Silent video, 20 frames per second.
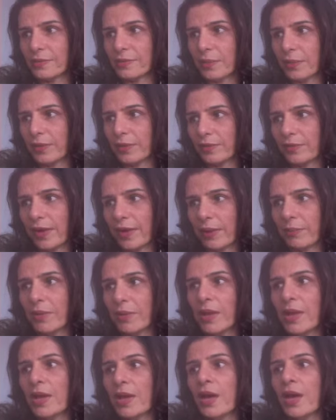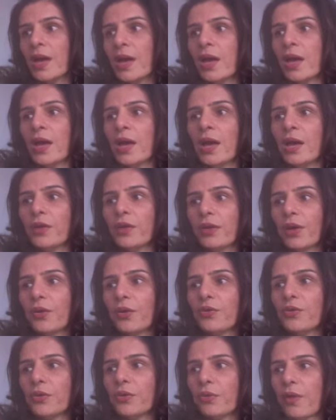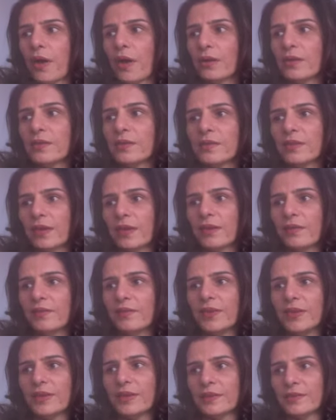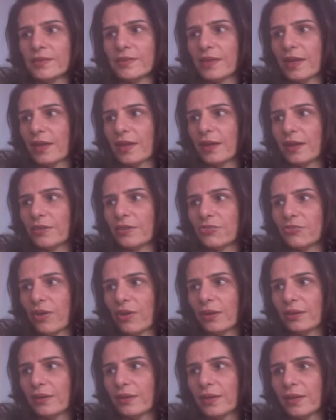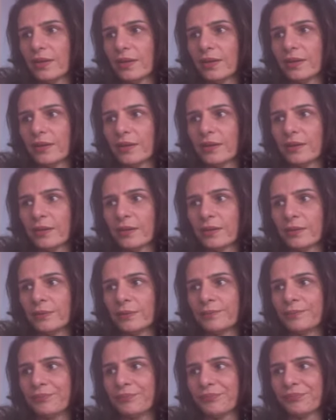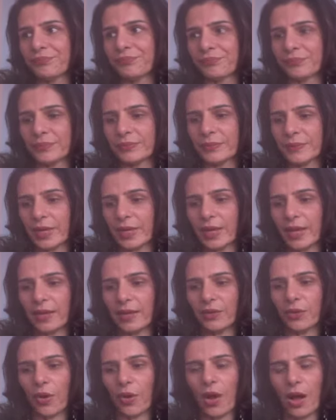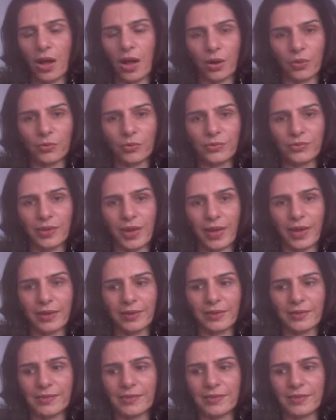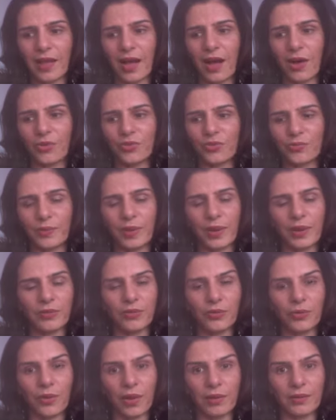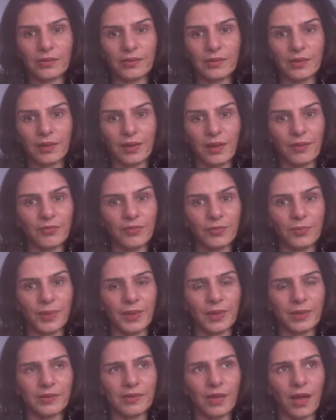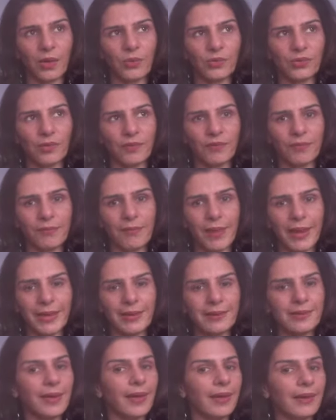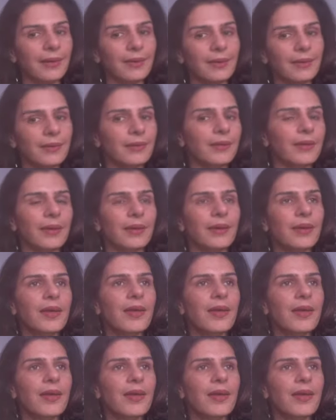point of time. Now Uranus and Venus are conjuncting in your house, and this is a house where Uranus loves being. It's a house of mind and learning,